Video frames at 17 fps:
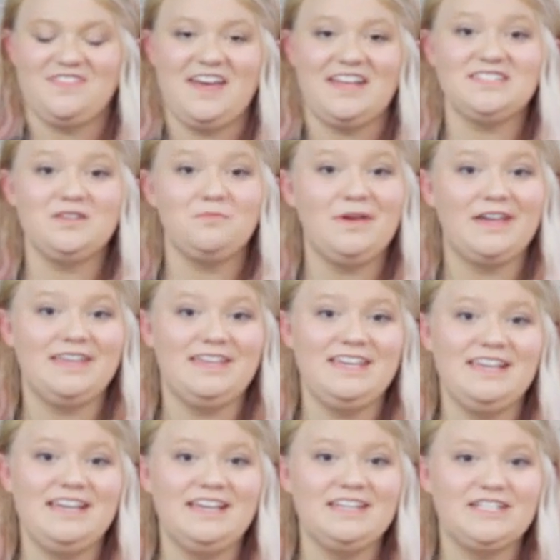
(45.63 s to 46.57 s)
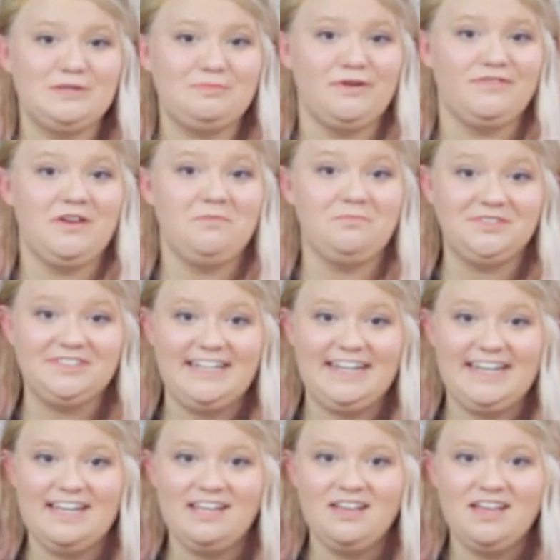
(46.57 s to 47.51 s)
That's a big key to prevent
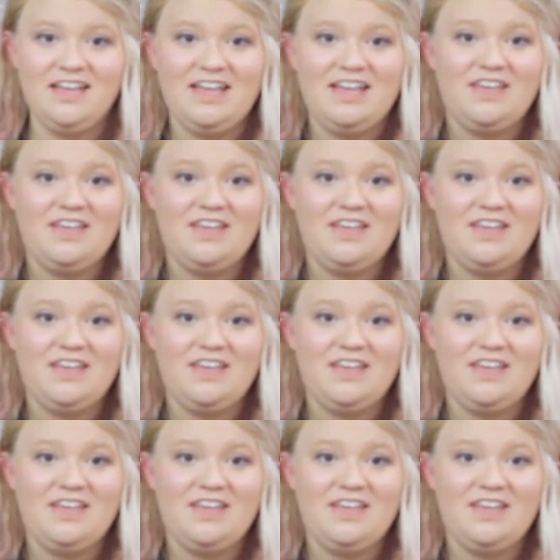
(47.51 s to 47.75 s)
bleeding.